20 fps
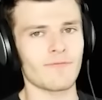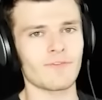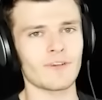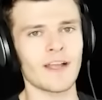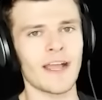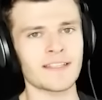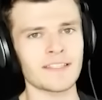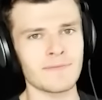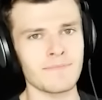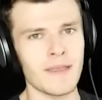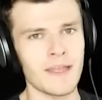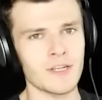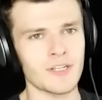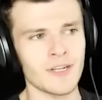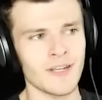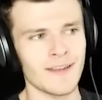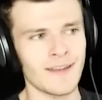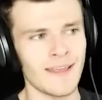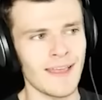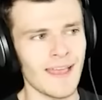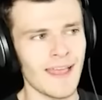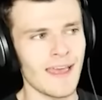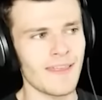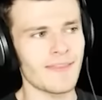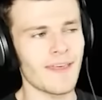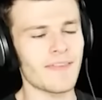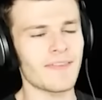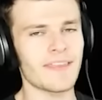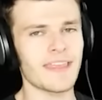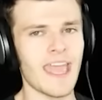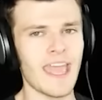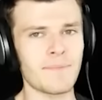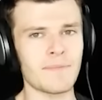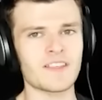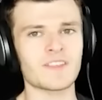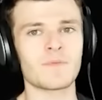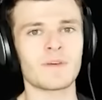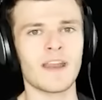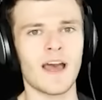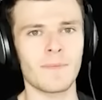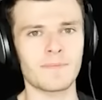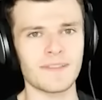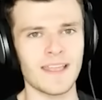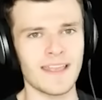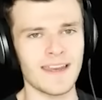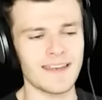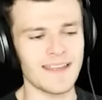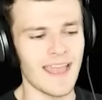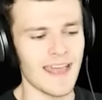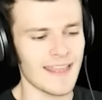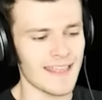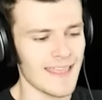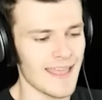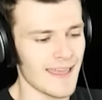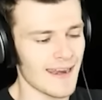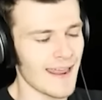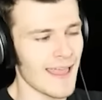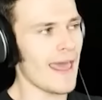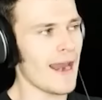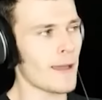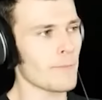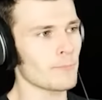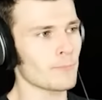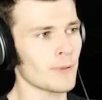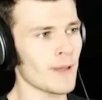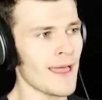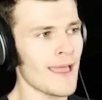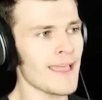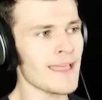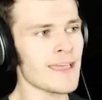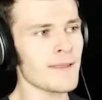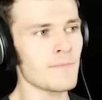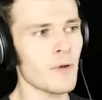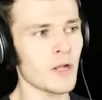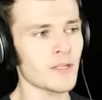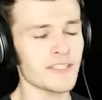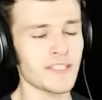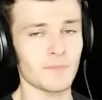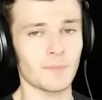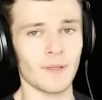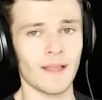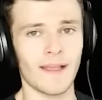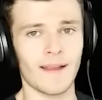Please don't show that. Don't show the cut that out. Don't stop it.